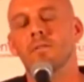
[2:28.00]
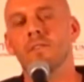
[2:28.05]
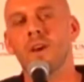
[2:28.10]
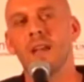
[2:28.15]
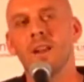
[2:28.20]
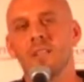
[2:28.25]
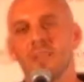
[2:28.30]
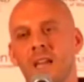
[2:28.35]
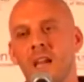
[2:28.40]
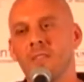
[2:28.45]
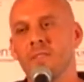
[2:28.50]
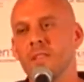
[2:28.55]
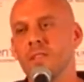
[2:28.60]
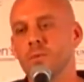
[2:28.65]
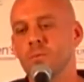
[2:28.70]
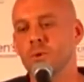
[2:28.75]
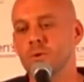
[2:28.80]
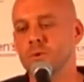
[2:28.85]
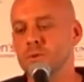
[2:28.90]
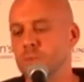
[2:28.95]
Finally, I think
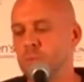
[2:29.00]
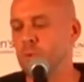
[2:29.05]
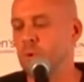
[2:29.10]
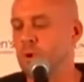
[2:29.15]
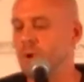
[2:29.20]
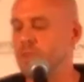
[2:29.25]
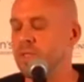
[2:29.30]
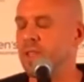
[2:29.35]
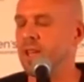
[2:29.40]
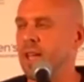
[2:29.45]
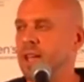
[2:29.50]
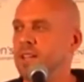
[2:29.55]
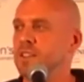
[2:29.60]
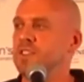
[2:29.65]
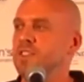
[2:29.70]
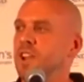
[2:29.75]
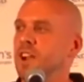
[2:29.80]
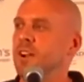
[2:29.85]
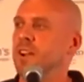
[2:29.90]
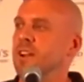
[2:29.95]
the most important thing I can
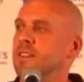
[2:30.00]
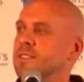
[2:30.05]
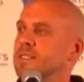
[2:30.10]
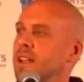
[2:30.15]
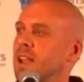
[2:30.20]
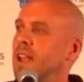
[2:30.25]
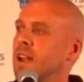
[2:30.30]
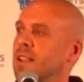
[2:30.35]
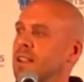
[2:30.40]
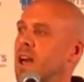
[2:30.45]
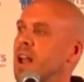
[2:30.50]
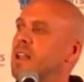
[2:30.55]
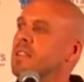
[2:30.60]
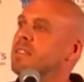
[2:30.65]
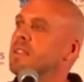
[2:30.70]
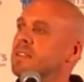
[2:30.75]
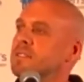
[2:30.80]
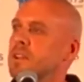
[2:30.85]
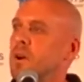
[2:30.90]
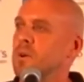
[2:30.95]
share here today, and a lot
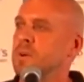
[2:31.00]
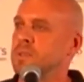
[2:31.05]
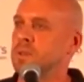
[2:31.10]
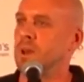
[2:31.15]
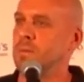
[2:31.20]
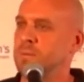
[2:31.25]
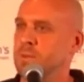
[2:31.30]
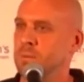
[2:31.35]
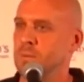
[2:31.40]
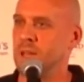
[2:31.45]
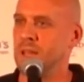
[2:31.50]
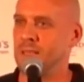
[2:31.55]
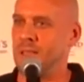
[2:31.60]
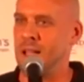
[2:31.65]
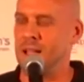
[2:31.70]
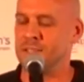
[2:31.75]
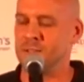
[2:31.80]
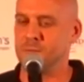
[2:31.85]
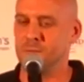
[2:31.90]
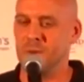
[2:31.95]
of things always come to me at
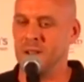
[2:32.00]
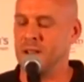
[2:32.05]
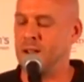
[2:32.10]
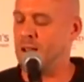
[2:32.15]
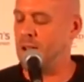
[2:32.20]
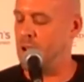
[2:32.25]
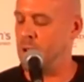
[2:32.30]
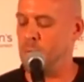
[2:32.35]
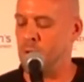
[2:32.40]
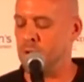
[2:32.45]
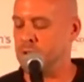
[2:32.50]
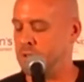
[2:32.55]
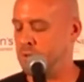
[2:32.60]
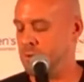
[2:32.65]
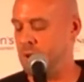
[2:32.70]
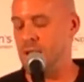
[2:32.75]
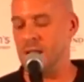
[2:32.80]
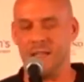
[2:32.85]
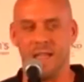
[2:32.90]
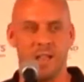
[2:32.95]
last minute, I am also
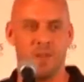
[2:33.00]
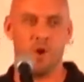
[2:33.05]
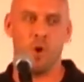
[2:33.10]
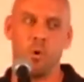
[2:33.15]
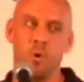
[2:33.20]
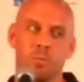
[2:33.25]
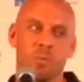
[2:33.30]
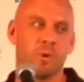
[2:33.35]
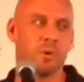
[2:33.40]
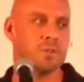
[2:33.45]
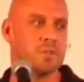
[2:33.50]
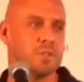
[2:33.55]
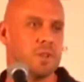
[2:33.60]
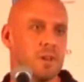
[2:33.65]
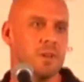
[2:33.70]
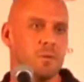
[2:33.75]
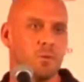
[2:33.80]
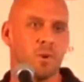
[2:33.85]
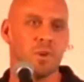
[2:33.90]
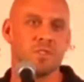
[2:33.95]
not a note
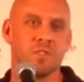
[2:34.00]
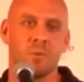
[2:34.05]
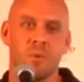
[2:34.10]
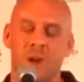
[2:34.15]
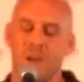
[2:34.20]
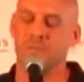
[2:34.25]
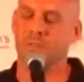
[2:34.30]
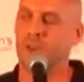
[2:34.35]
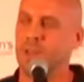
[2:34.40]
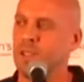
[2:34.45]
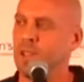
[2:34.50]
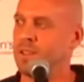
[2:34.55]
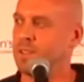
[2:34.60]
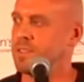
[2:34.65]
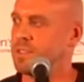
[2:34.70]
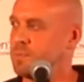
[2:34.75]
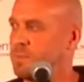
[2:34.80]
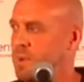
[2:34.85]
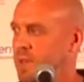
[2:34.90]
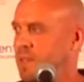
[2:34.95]
person whatsoever. I like
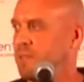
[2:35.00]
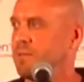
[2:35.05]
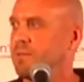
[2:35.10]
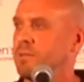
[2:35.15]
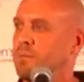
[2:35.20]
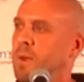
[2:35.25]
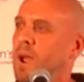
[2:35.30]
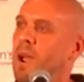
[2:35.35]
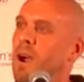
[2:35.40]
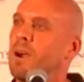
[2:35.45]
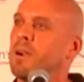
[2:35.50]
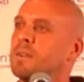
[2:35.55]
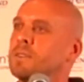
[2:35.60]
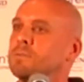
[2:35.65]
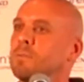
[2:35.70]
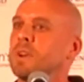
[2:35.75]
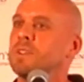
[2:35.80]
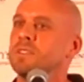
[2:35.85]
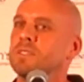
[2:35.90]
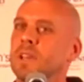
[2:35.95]
to speak from my heart as
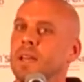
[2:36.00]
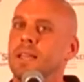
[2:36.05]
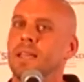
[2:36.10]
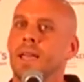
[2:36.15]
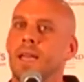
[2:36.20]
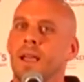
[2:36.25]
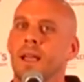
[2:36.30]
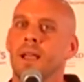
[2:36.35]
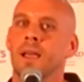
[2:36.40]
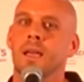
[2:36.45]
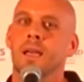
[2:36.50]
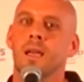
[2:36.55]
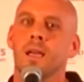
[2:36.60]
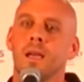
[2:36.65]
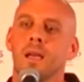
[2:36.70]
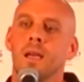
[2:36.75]
much as I can.